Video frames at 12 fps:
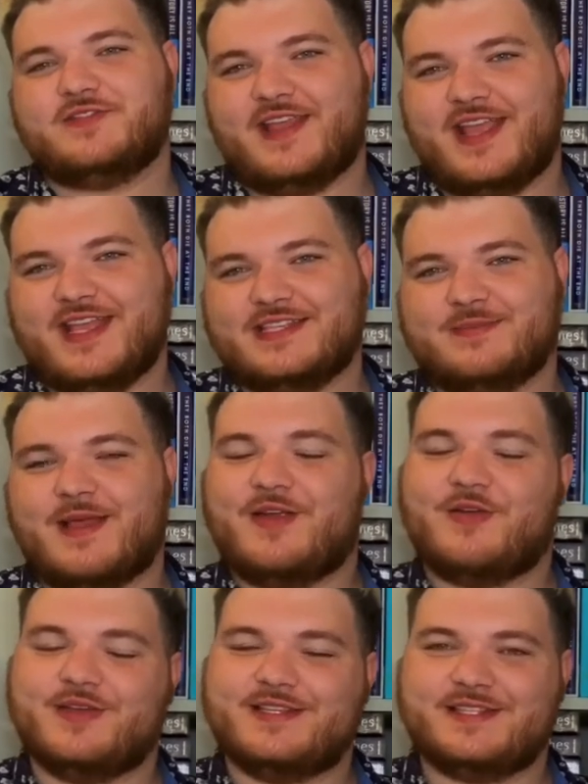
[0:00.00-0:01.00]
Vegas by
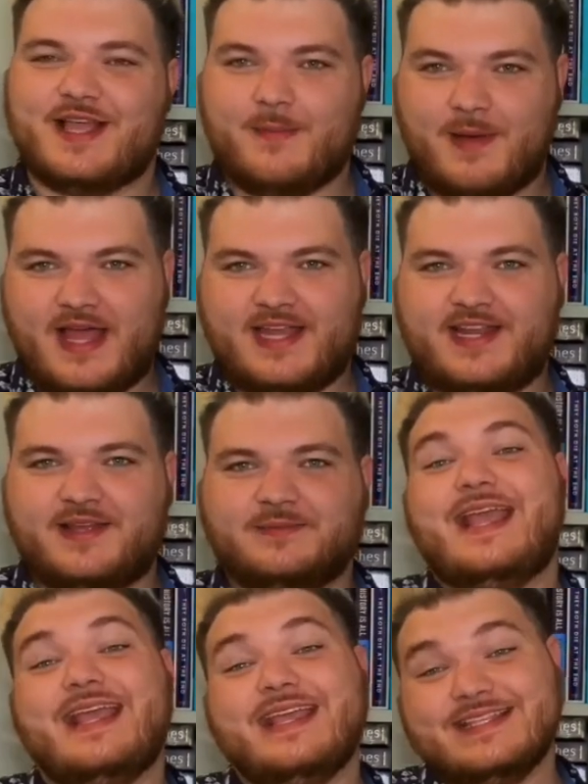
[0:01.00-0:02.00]
Chris Abani.
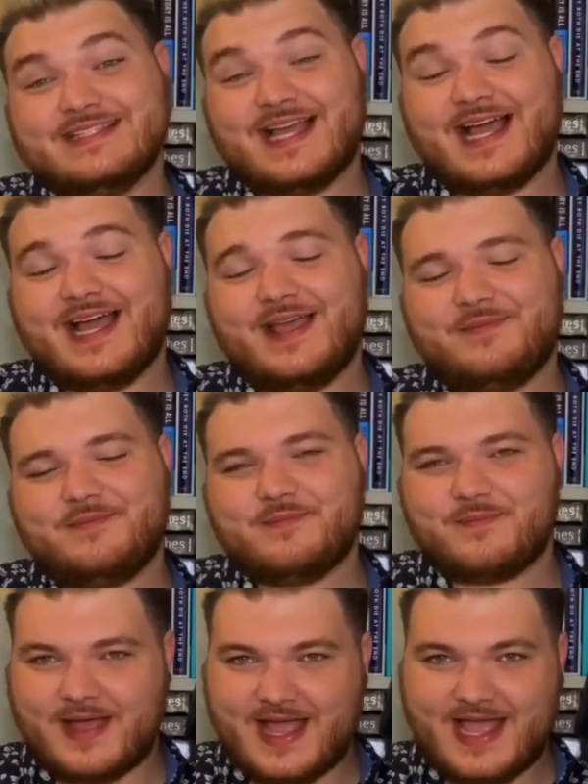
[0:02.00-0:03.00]
In Time
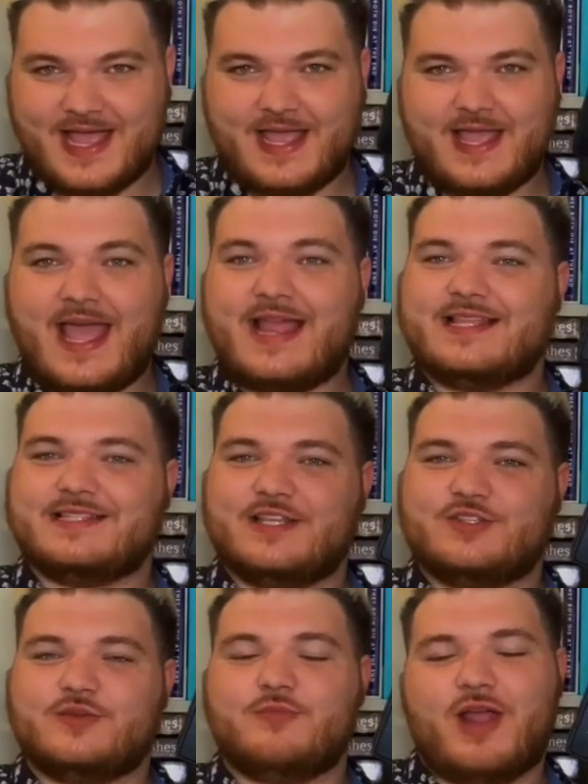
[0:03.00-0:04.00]
by
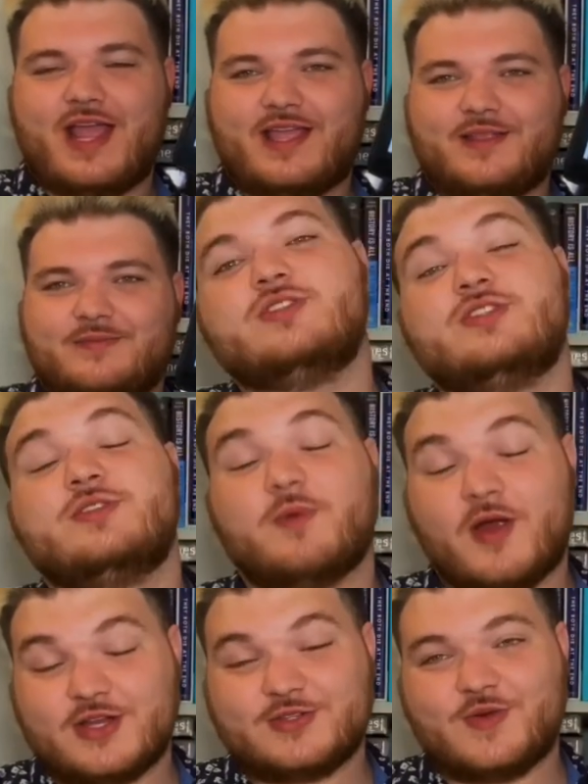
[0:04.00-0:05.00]
Alexandra Bracken.
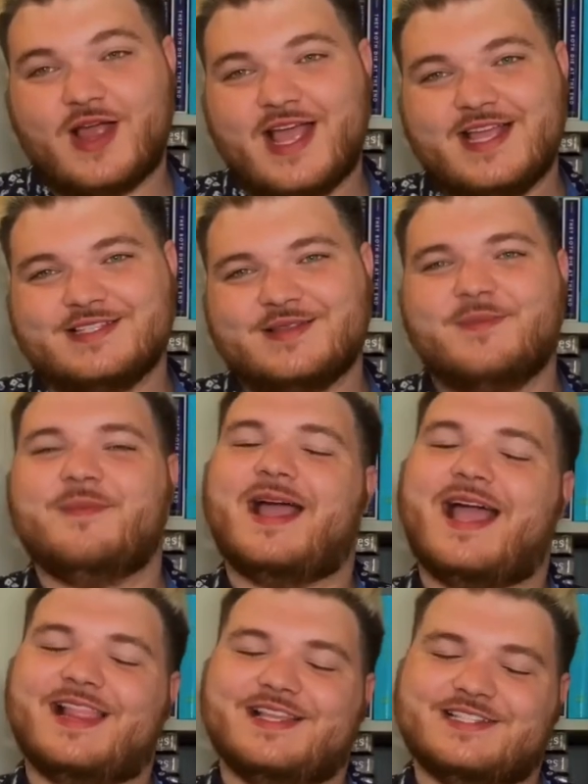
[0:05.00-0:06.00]
Sparks Rise by
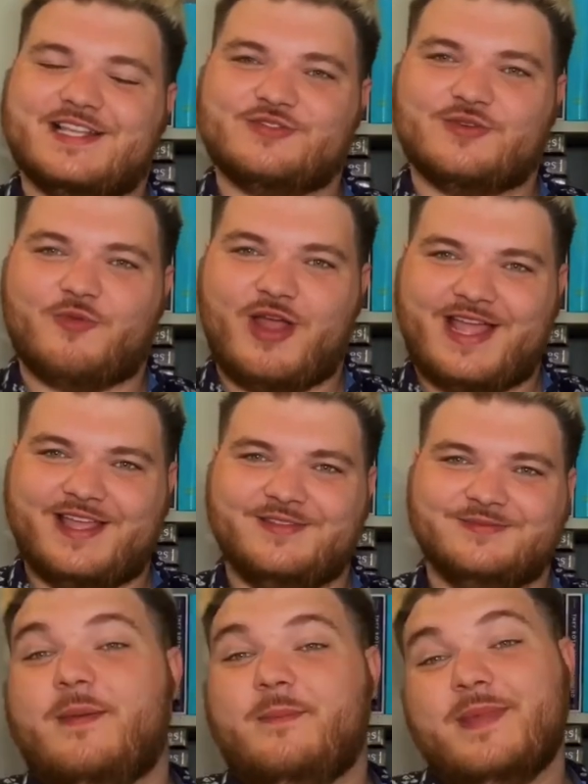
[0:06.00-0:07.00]
Alexandra Bracken.
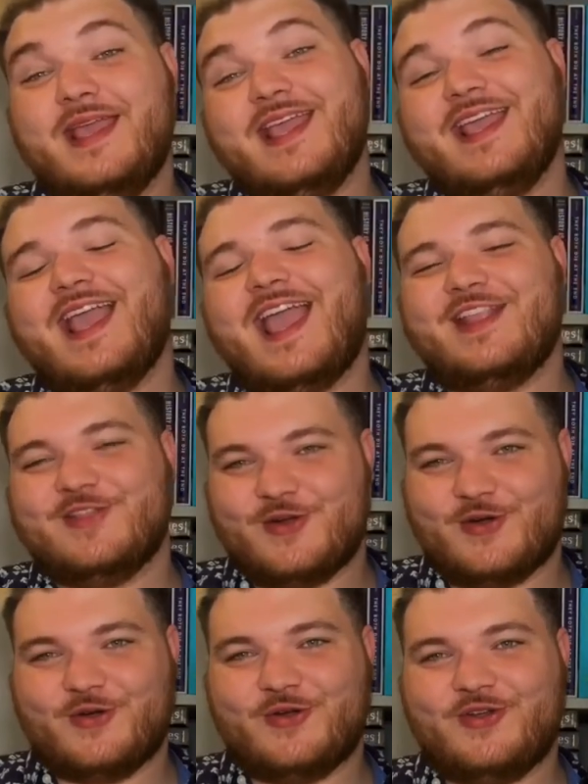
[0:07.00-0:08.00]
Me and
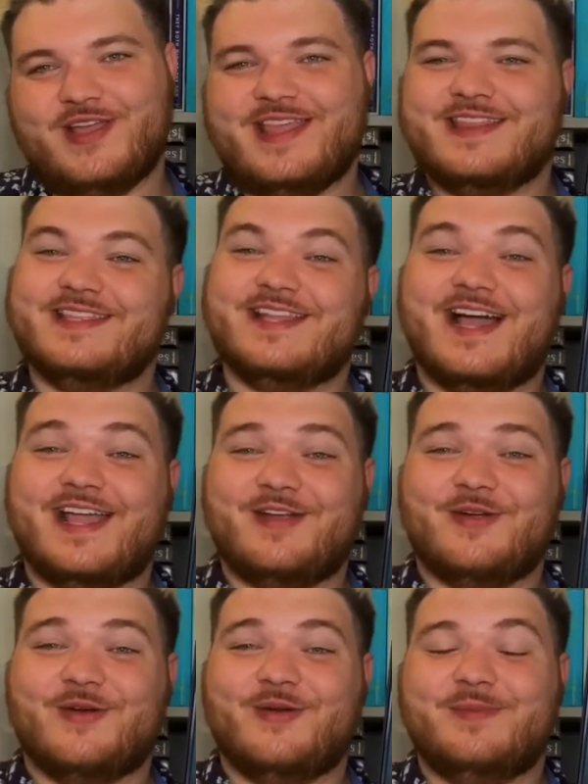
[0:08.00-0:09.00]
Earl and the Dying
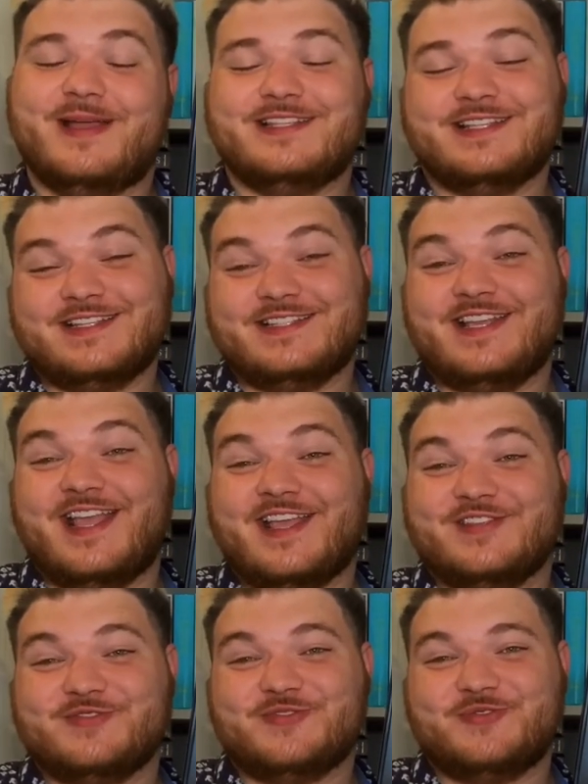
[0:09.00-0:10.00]
Girl by Jesse
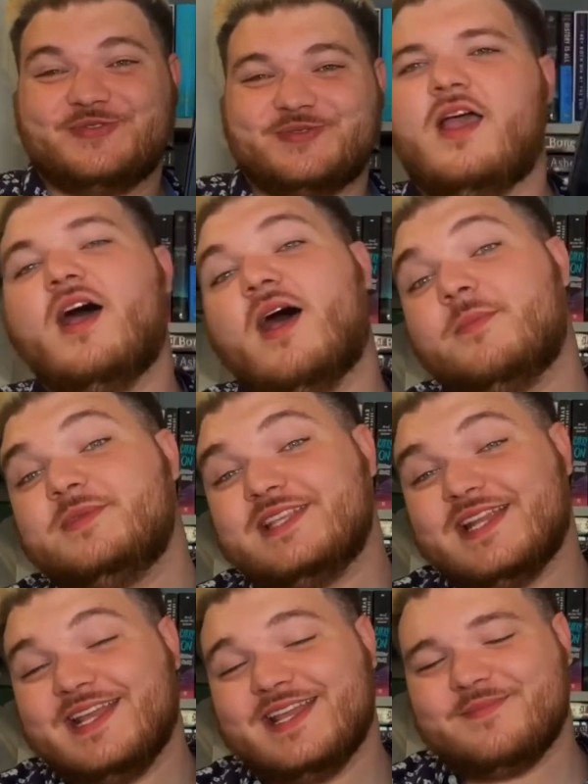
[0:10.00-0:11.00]
Andrews.
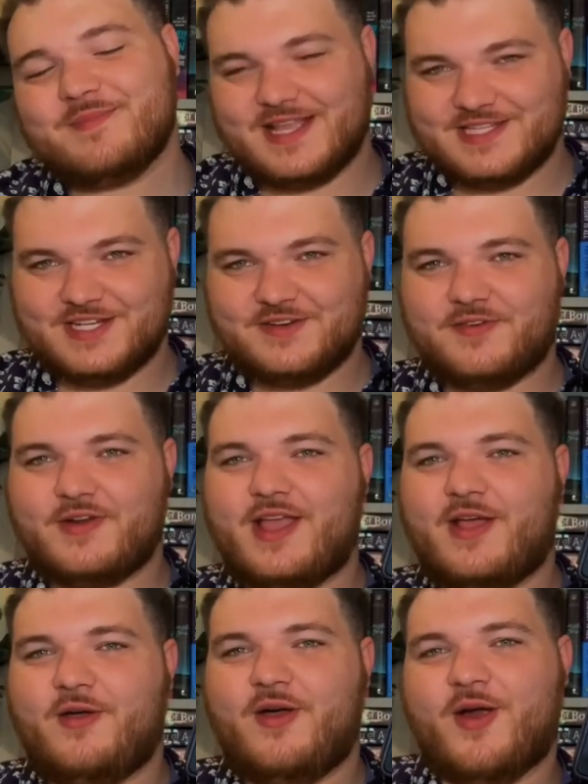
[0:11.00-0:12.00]
Obsidian by Jennifer
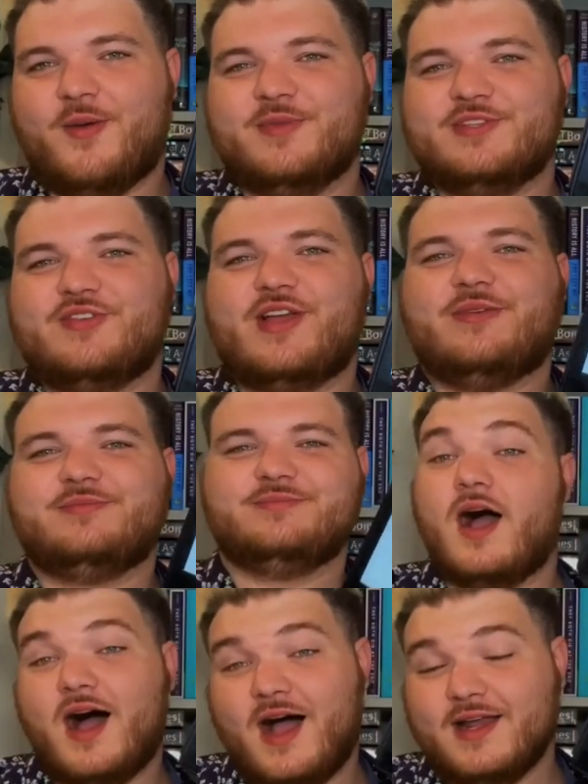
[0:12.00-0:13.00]
L. Armentrout.
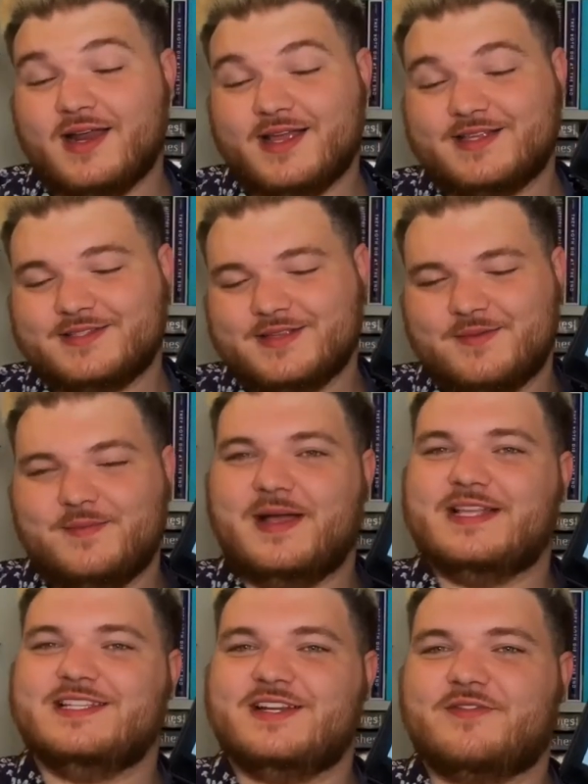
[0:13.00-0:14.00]
Onyx
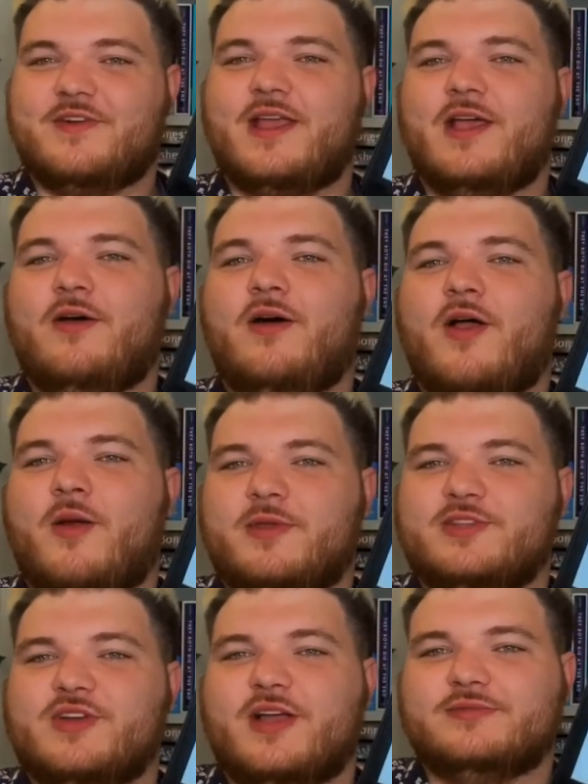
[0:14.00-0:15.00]
by Jennifer L.
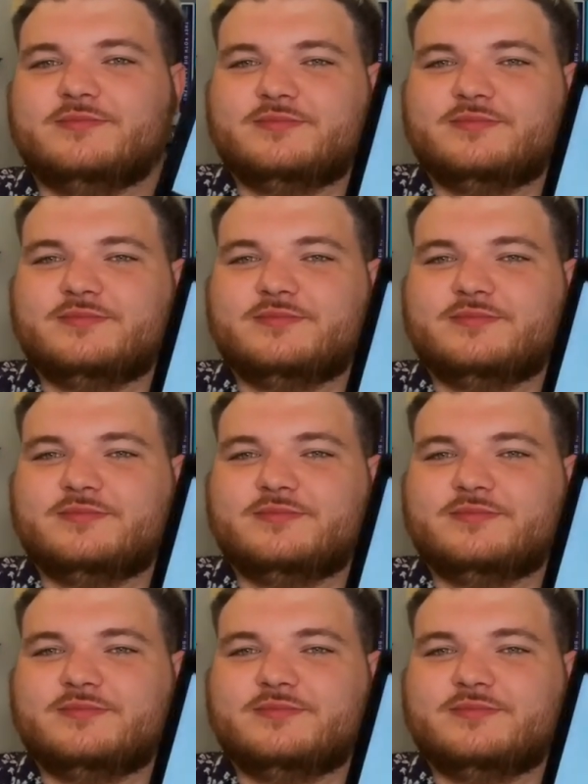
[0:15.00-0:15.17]
Armentrout.